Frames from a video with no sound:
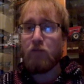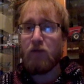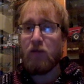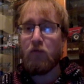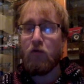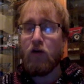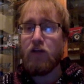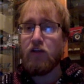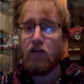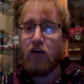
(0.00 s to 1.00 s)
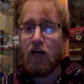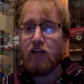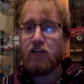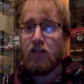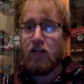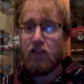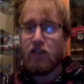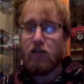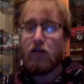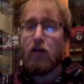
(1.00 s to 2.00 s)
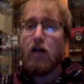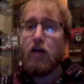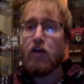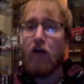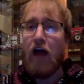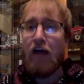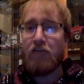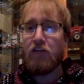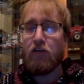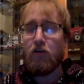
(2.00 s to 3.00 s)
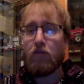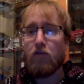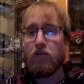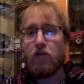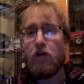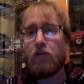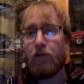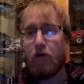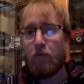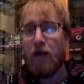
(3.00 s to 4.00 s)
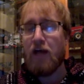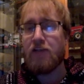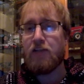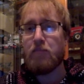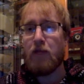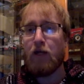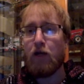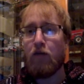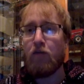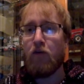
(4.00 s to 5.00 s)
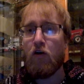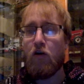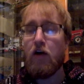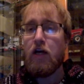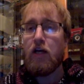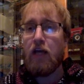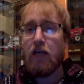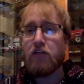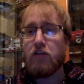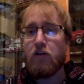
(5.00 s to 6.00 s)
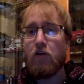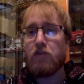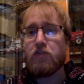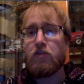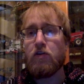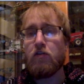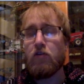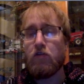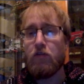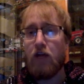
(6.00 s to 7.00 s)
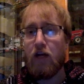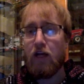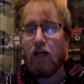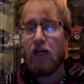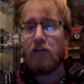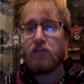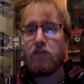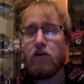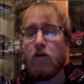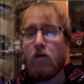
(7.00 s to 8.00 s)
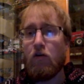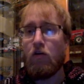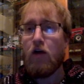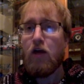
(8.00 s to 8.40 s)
people in the United States and you know having universal health care, passing Medicare for all, canceling all student loan debt, canceling all